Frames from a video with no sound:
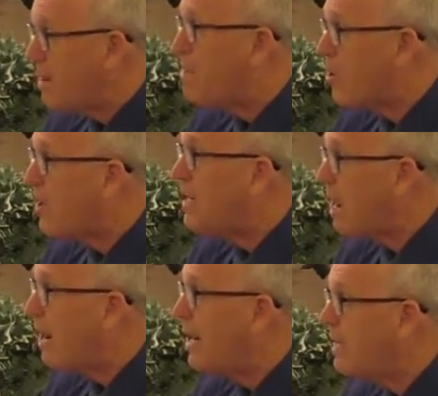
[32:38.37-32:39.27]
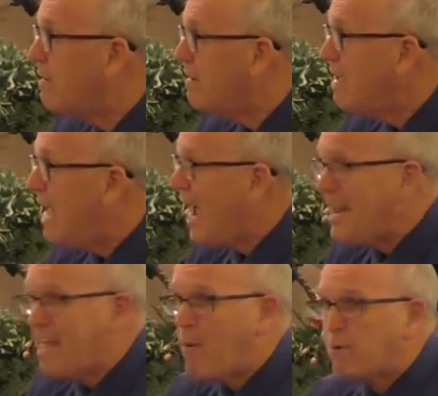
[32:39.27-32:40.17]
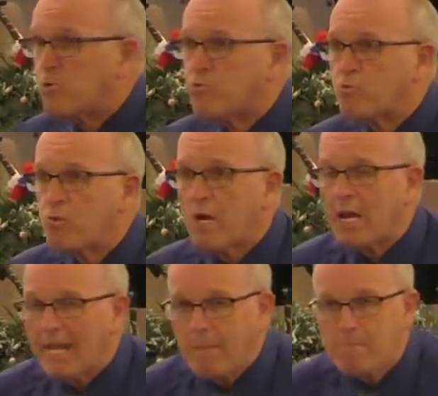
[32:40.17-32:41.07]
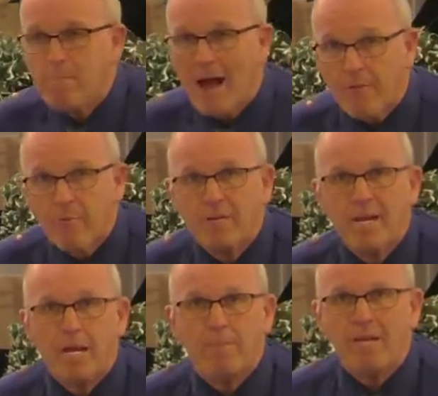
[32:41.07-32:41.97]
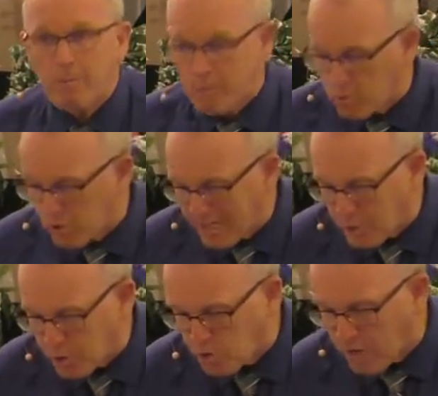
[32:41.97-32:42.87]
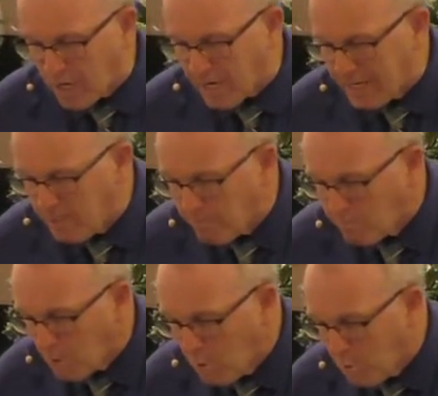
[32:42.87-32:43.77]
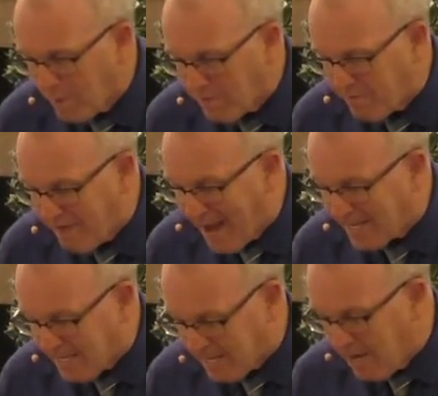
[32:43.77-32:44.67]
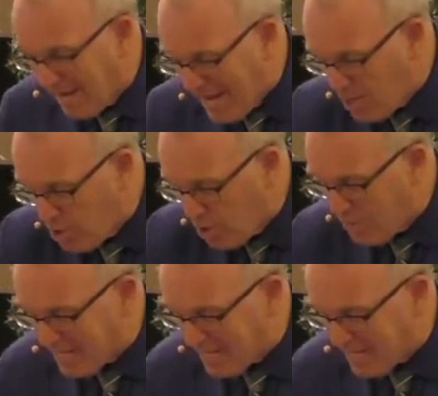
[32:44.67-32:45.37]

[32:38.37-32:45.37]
thought he died. And that was really bothering him. And he was really struggling with the fact that he knew that's